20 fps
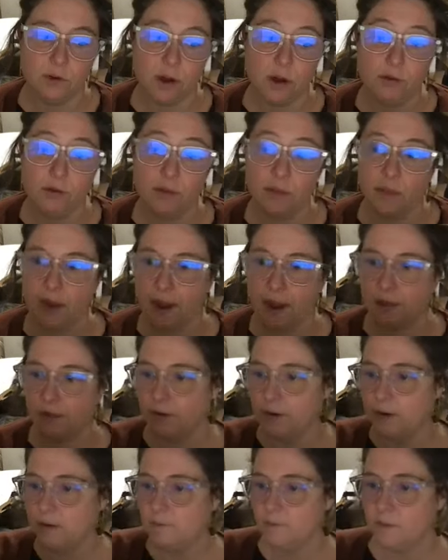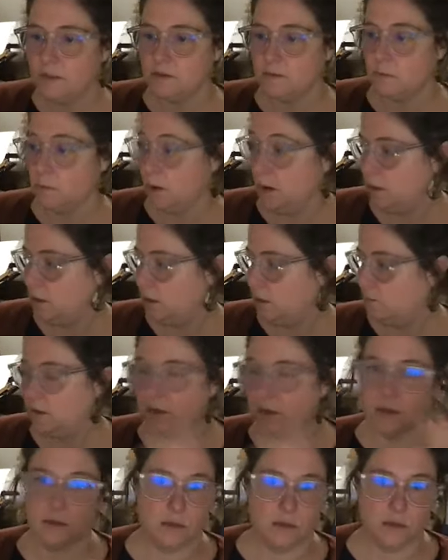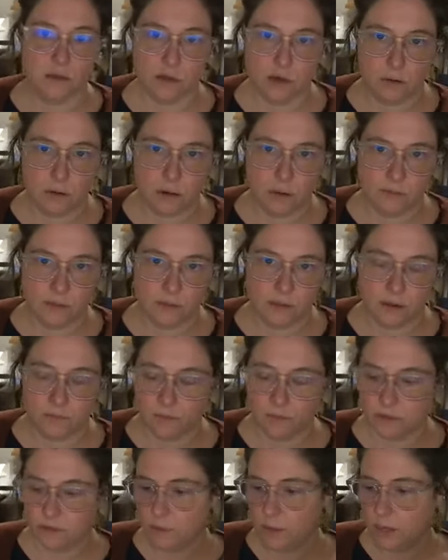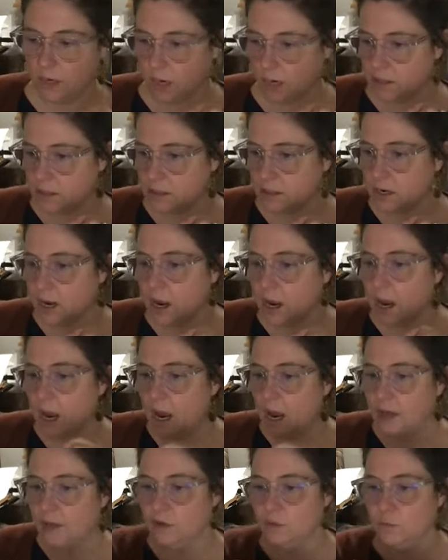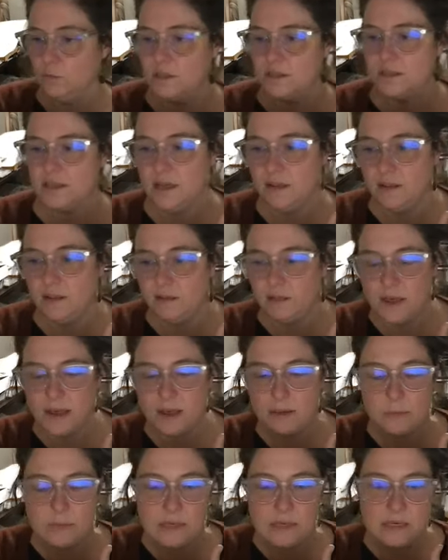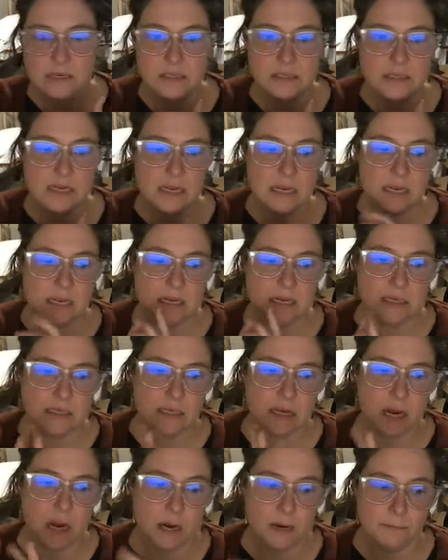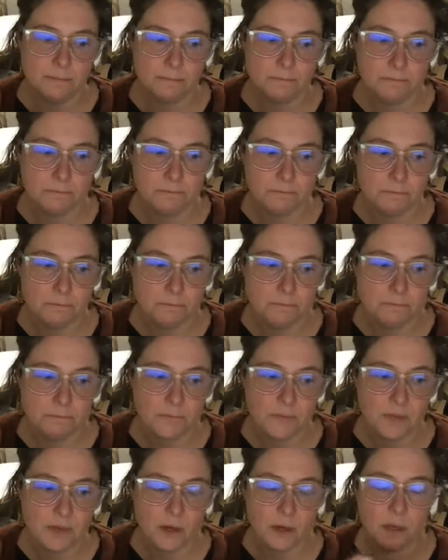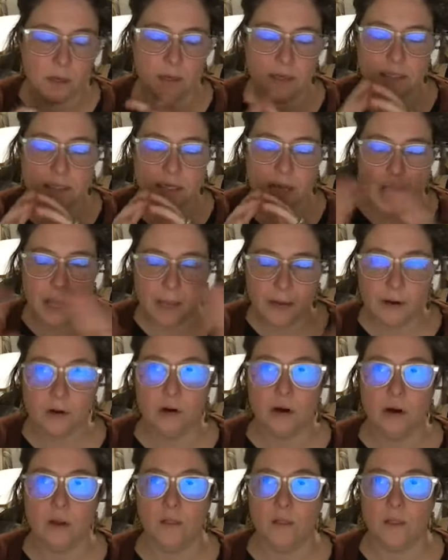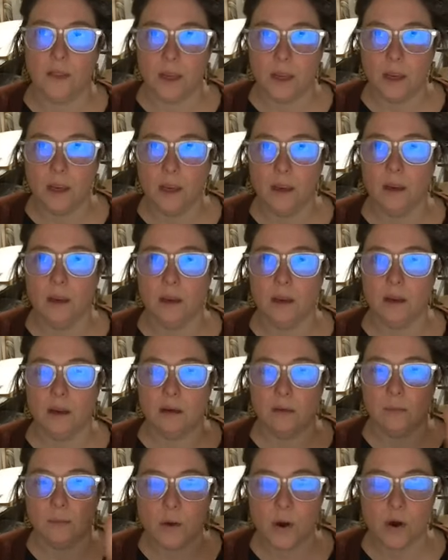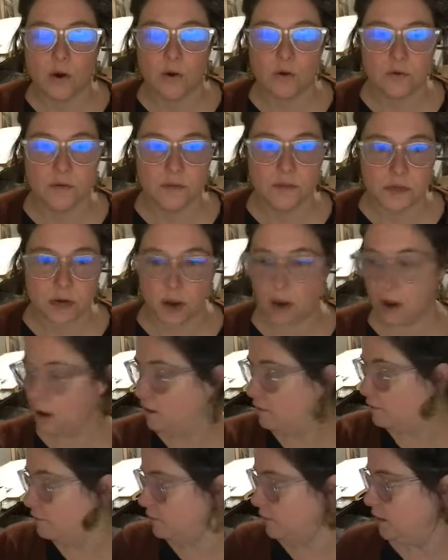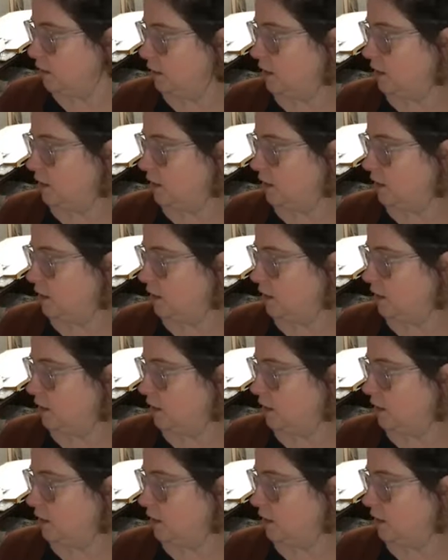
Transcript: go to the gallery this week, because the show comes down this weekend, you will see that that piece is entirely composed of